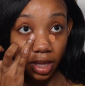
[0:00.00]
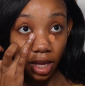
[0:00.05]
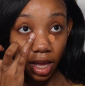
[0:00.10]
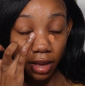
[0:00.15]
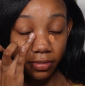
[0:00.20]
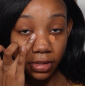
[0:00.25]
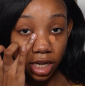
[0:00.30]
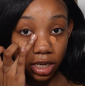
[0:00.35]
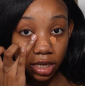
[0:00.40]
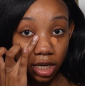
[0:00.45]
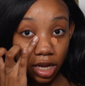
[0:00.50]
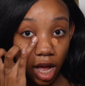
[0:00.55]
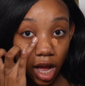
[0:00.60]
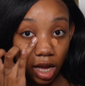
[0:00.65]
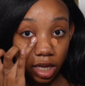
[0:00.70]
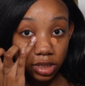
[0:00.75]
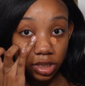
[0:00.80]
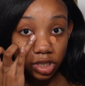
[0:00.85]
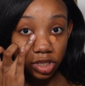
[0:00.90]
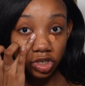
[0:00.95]
I'm going to
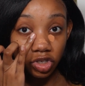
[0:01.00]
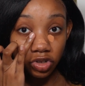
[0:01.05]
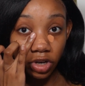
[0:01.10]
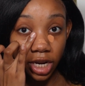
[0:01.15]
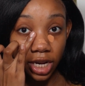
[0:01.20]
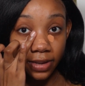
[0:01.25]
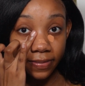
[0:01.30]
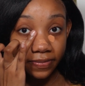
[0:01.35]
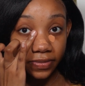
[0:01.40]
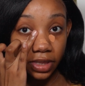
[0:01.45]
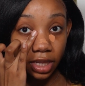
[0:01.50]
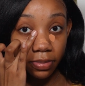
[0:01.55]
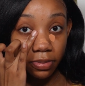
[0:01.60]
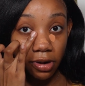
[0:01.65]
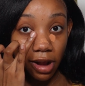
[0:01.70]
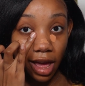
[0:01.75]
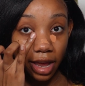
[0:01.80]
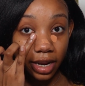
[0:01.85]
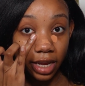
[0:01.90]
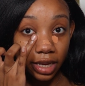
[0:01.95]
concentrate the
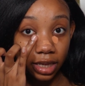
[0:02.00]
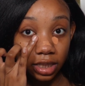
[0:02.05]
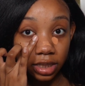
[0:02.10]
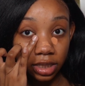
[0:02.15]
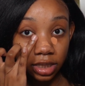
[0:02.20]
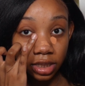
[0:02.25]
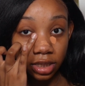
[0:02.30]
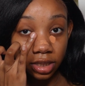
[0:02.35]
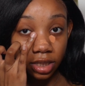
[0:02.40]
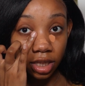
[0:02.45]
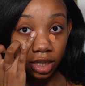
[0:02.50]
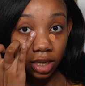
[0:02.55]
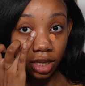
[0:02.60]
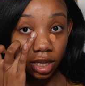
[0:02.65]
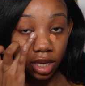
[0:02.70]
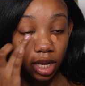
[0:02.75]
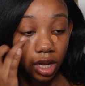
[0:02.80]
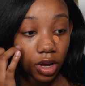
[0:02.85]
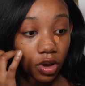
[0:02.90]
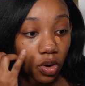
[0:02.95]
product
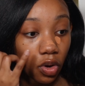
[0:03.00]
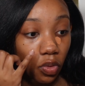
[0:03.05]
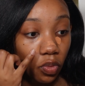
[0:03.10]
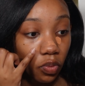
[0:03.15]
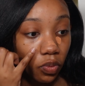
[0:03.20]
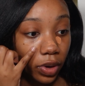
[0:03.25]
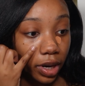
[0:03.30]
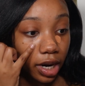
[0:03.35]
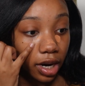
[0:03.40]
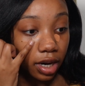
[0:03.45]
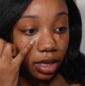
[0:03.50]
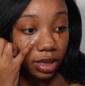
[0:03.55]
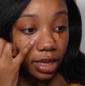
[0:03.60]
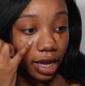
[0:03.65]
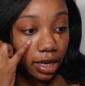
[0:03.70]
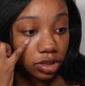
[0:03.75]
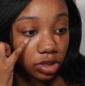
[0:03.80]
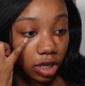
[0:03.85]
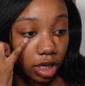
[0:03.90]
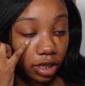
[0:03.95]
where
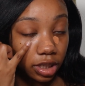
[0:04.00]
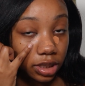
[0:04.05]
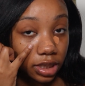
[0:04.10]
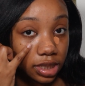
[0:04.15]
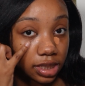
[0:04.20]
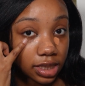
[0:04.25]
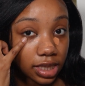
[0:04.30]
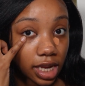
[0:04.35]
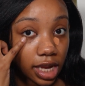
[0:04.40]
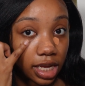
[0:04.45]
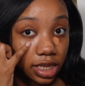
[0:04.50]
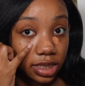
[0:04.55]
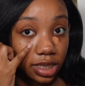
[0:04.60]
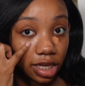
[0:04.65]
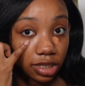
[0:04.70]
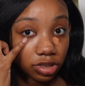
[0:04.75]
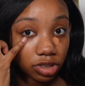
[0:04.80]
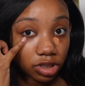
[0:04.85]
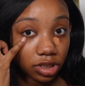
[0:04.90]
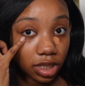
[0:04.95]
that darkness is
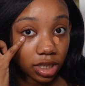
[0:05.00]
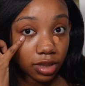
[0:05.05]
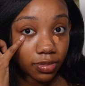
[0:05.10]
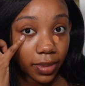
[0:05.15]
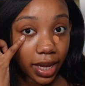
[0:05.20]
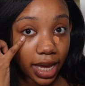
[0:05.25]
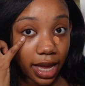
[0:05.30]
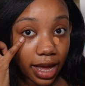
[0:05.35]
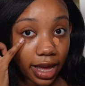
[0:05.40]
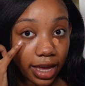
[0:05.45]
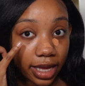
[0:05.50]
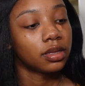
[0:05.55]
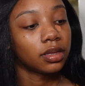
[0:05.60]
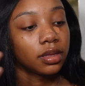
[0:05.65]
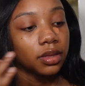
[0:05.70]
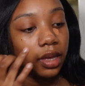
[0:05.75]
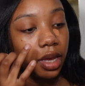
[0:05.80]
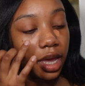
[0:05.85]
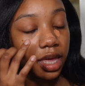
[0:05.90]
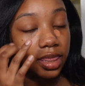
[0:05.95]
underneath my eye,
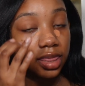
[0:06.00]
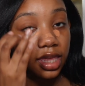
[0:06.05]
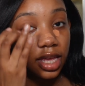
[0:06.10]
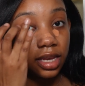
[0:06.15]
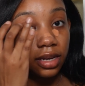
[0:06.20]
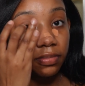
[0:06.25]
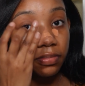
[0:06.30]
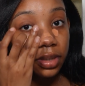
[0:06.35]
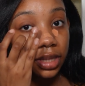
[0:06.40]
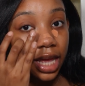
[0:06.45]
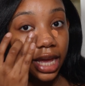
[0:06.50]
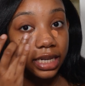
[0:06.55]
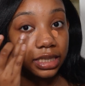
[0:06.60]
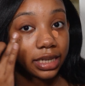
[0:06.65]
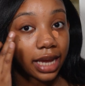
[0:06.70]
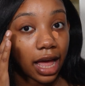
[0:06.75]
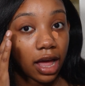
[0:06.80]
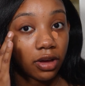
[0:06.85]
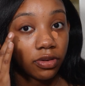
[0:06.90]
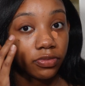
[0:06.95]
and then
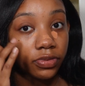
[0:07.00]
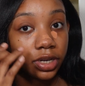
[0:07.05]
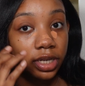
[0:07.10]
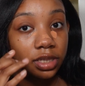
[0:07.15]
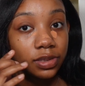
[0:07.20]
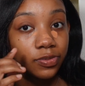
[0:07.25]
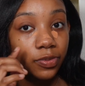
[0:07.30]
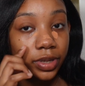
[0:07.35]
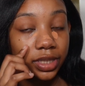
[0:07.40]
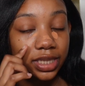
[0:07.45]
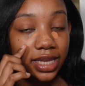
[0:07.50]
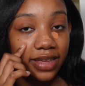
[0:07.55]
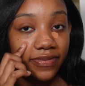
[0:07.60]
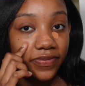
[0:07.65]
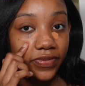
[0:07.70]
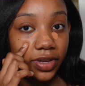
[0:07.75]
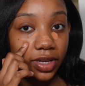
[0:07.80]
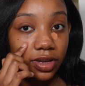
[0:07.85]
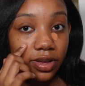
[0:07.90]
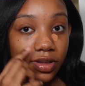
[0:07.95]
blend outwards once I
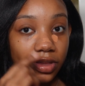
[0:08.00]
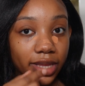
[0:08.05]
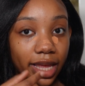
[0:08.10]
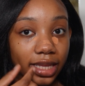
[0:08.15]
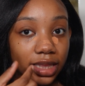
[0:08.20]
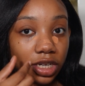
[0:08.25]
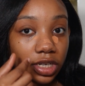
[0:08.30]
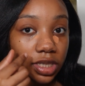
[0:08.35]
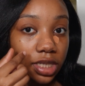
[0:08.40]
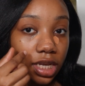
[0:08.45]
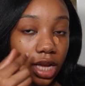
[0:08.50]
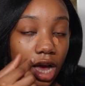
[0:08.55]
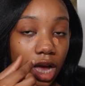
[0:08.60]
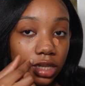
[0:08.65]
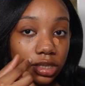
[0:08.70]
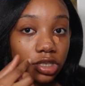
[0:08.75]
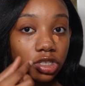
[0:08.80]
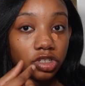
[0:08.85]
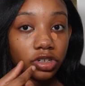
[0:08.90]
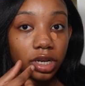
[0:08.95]
feel like there's a
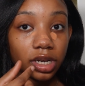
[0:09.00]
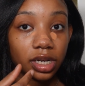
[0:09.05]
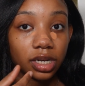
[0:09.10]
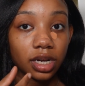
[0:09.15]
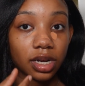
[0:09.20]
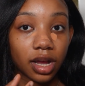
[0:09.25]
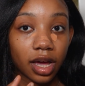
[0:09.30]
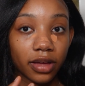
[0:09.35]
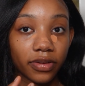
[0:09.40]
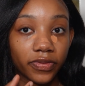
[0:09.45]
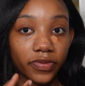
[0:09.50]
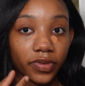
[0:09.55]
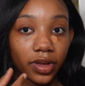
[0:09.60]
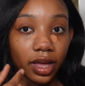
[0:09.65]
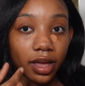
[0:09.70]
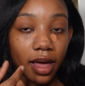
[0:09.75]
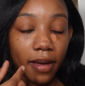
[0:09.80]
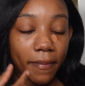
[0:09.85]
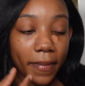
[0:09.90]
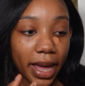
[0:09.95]
concentrated enough
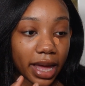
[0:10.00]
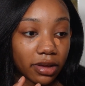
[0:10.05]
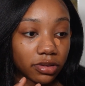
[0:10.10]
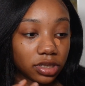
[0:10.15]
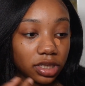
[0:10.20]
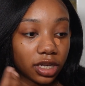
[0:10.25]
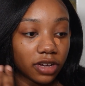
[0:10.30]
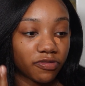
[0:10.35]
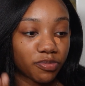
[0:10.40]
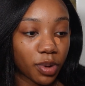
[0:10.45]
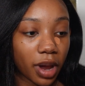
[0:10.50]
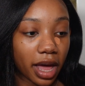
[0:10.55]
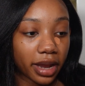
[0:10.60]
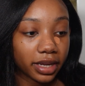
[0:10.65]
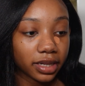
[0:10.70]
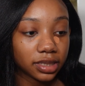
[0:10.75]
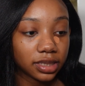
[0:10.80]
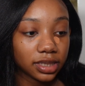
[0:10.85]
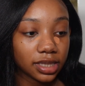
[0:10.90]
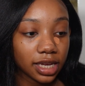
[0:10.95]
amount of
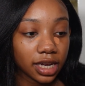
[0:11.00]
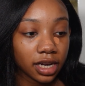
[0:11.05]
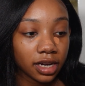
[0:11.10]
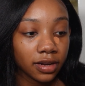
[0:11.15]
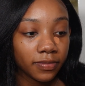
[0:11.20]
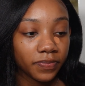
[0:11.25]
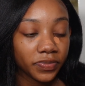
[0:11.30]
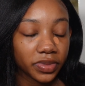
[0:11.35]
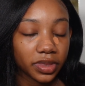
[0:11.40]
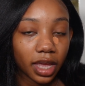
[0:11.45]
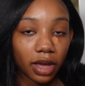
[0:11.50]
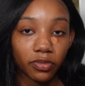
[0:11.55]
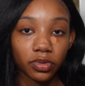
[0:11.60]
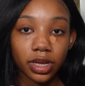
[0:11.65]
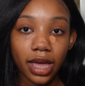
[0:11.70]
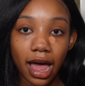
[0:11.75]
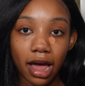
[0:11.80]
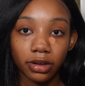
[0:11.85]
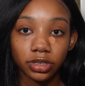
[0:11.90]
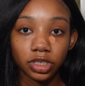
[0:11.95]
product there that will
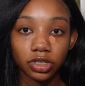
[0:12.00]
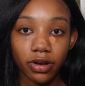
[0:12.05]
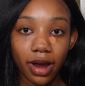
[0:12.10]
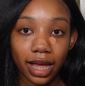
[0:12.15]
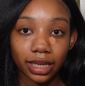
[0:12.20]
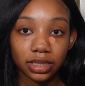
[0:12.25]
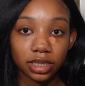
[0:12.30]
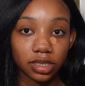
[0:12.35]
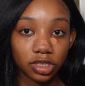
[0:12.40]
counteract